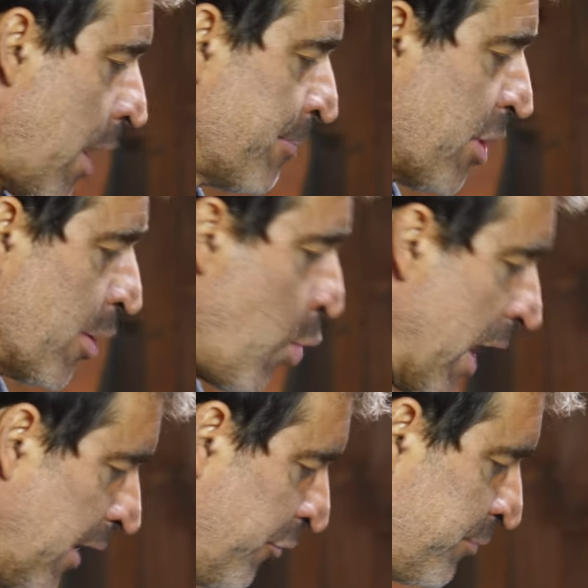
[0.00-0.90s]
I'm gonna
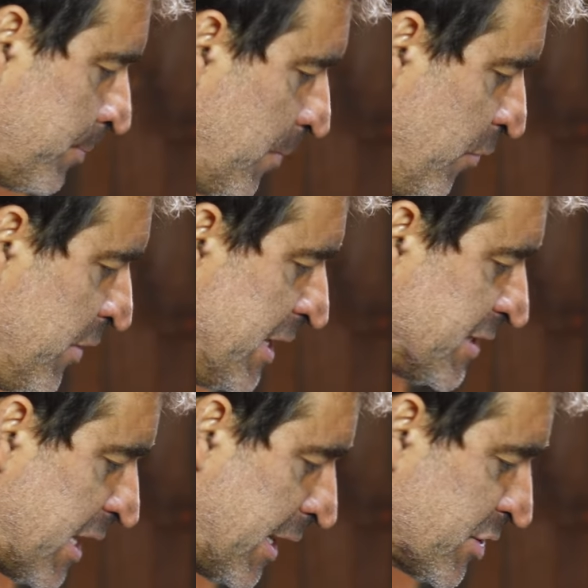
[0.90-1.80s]
weld
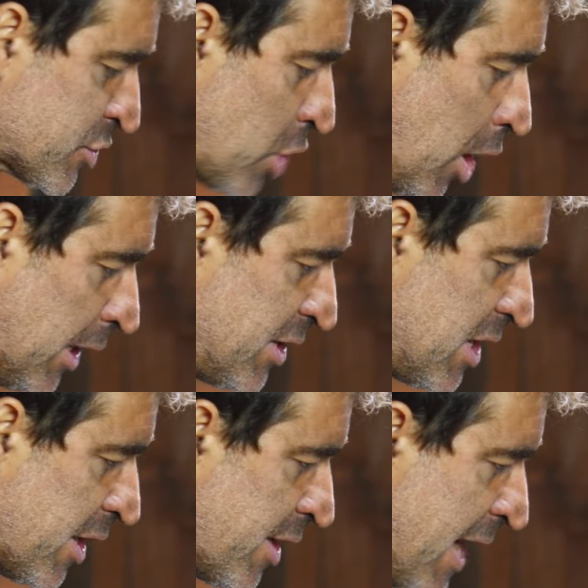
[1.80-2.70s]
these in solid
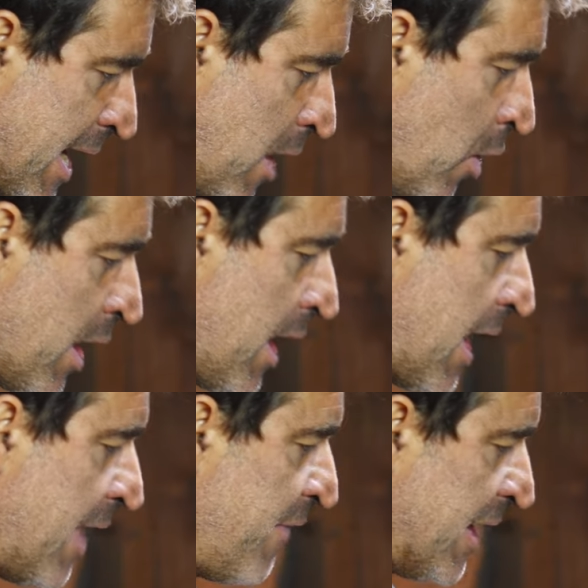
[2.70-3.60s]
here now,
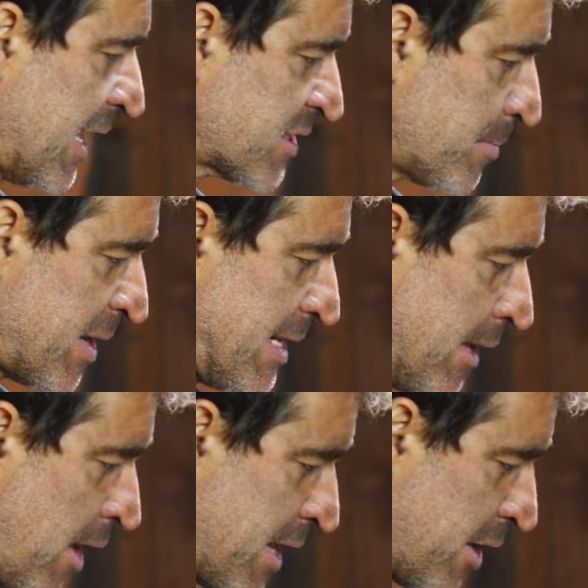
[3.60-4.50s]
and then get some heat
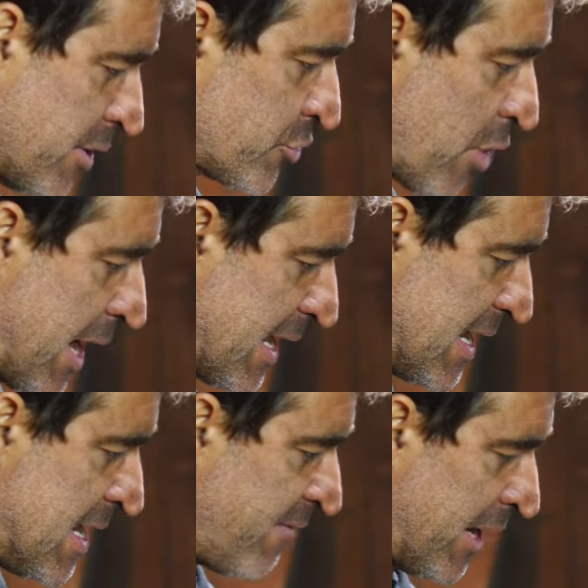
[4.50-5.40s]
on here and try to
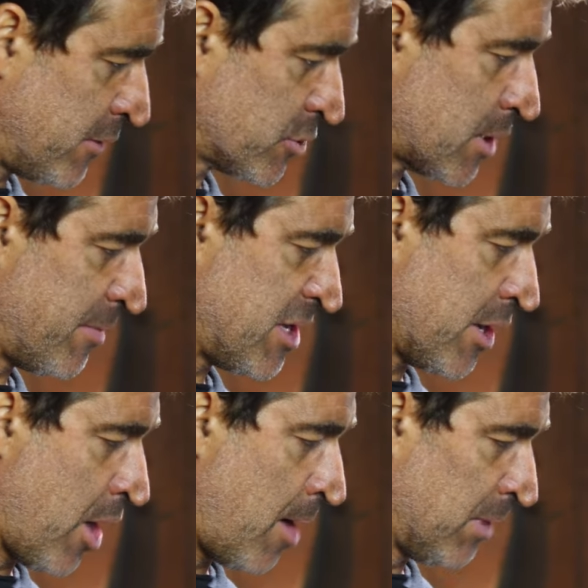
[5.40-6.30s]
even out some of the
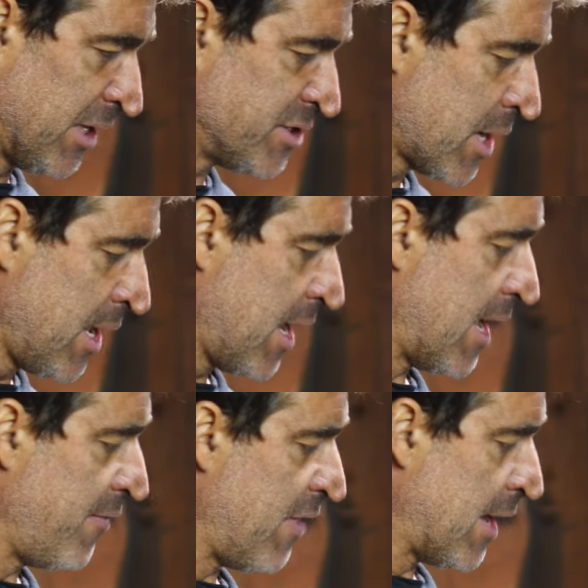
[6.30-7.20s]
anomalies,
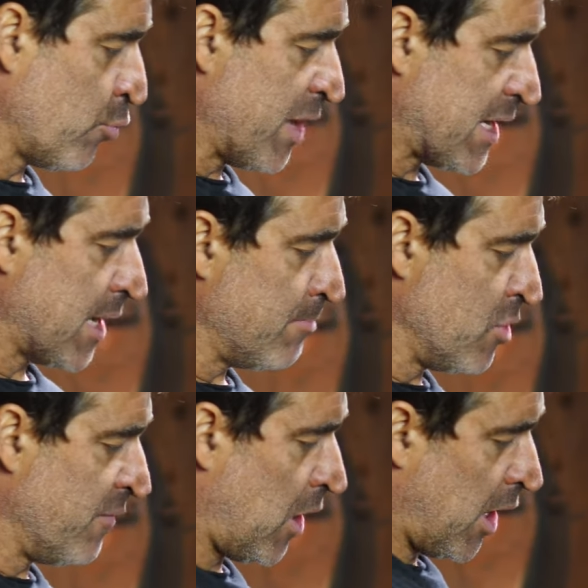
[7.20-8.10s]
and then we can
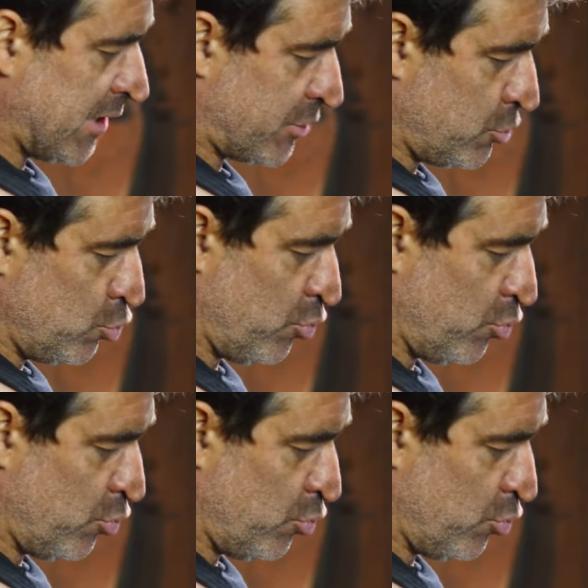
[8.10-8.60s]
move on to